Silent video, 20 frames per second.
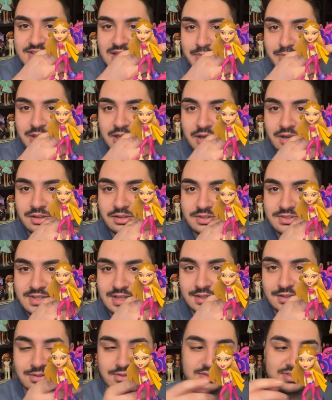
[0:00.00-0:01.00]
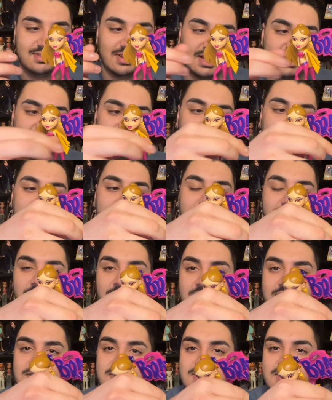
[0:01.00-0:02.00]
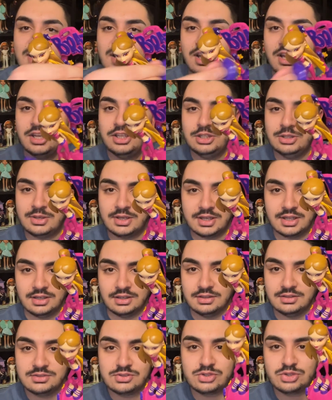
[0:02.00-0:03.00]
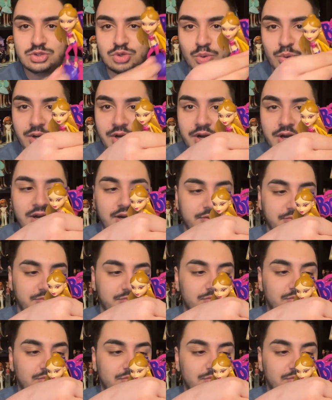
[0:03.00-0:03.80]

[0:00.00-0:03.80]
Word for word: up here. There's like little slots for earrings. You can store